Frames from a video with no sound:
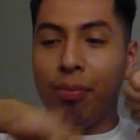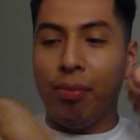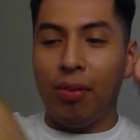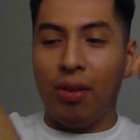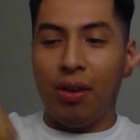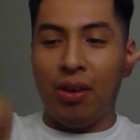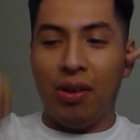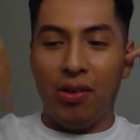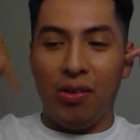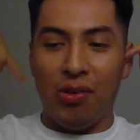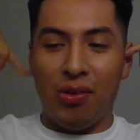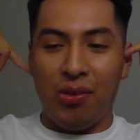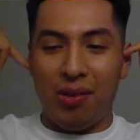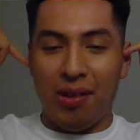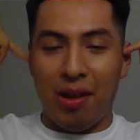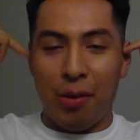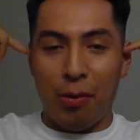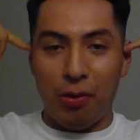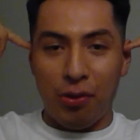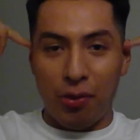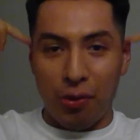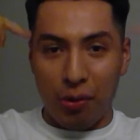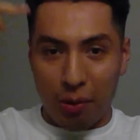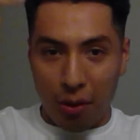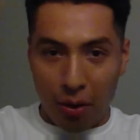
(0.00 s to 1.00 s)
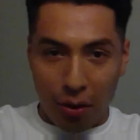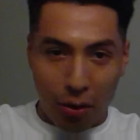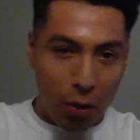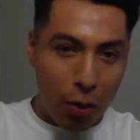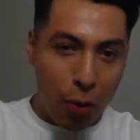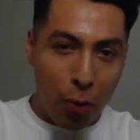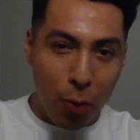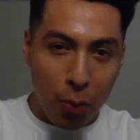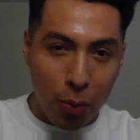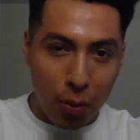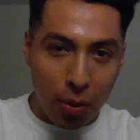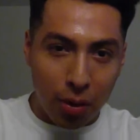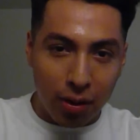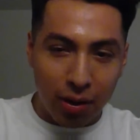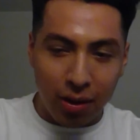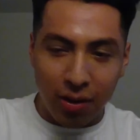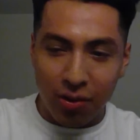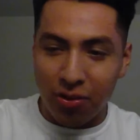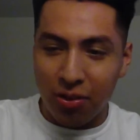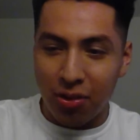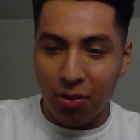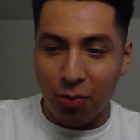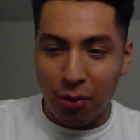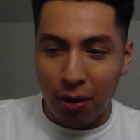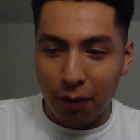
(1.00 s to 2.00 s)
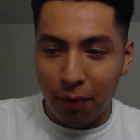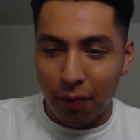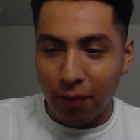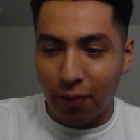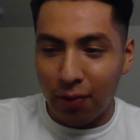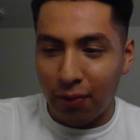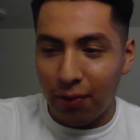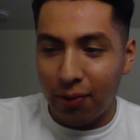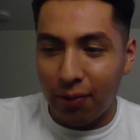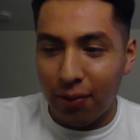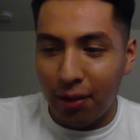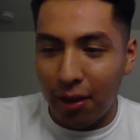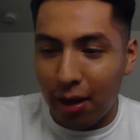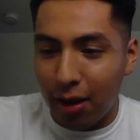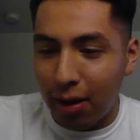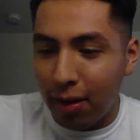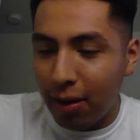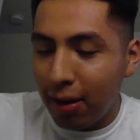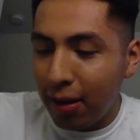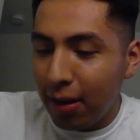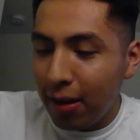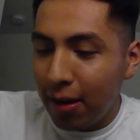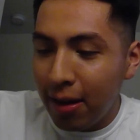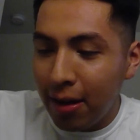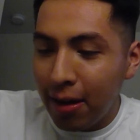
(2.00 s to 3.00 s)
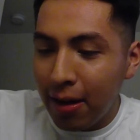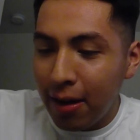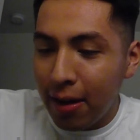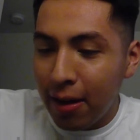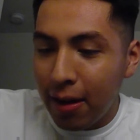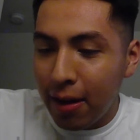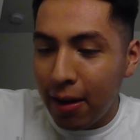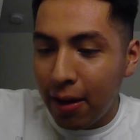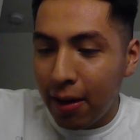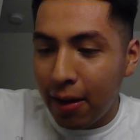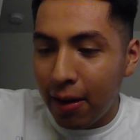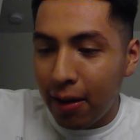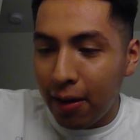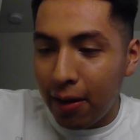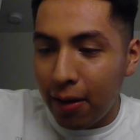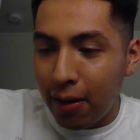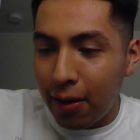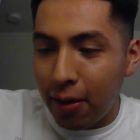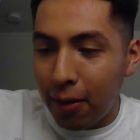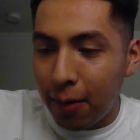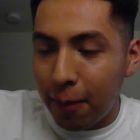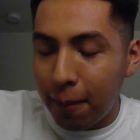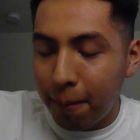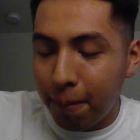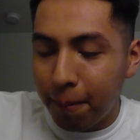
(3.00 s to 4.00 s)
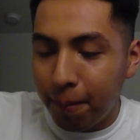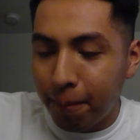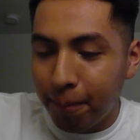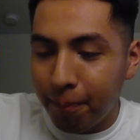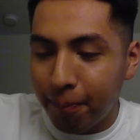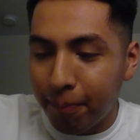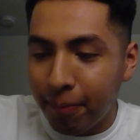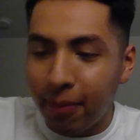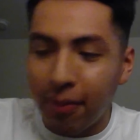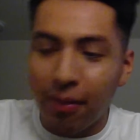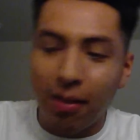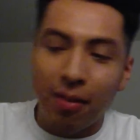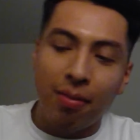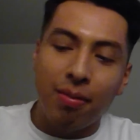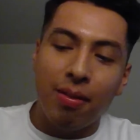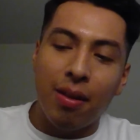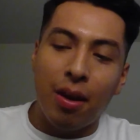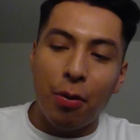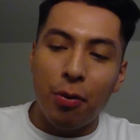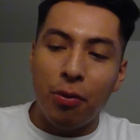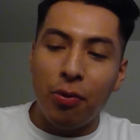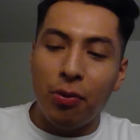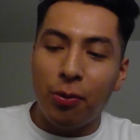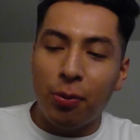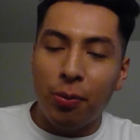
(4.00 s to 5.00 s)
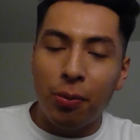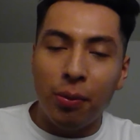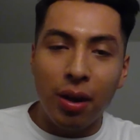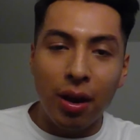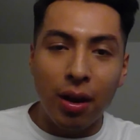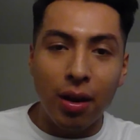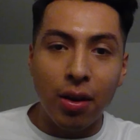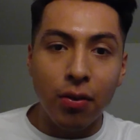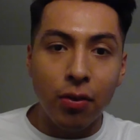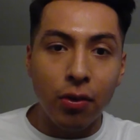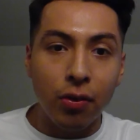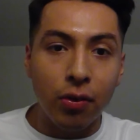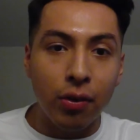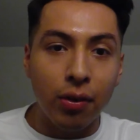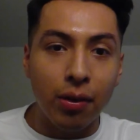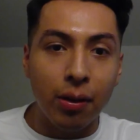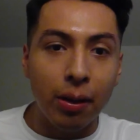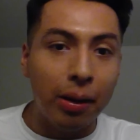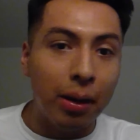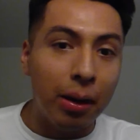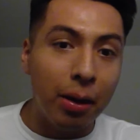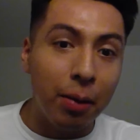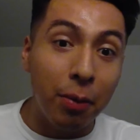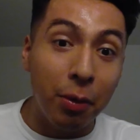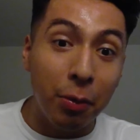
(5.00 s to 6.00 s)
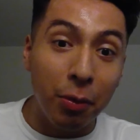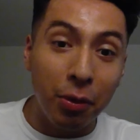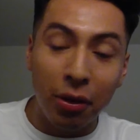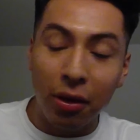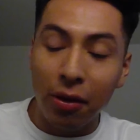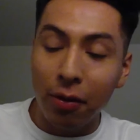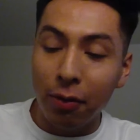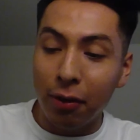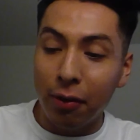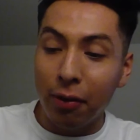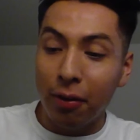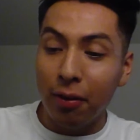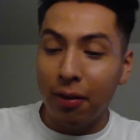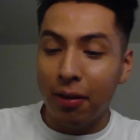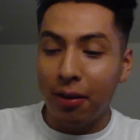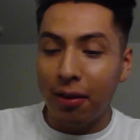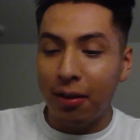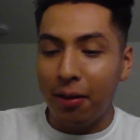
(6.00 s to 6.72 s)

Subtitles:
because that was in her homework and she references that. That was kind of interesting. That kind of made me get a little